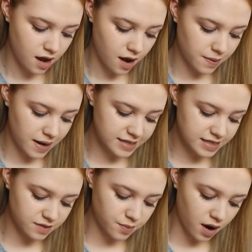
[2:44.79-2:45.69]
I played
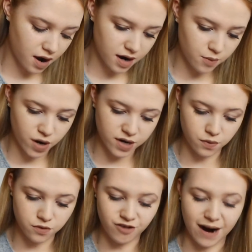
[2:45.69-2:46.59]
at the park and went
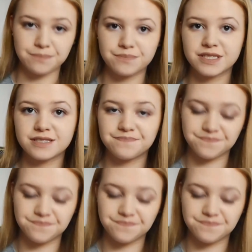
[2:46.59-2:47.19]
on the ramps.